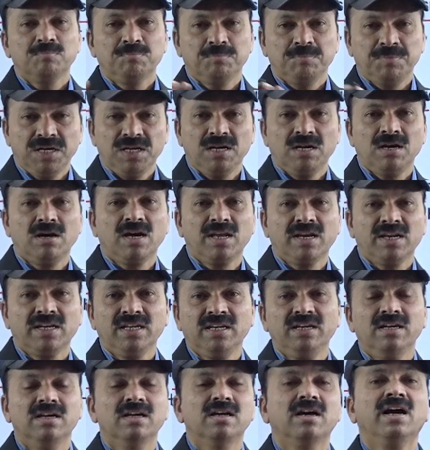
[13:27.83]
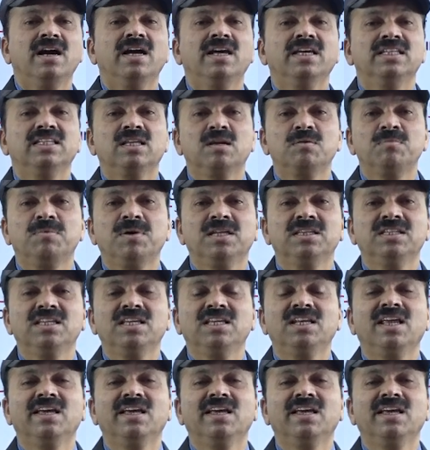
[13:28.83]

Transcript: Bihari, Hyderabadi,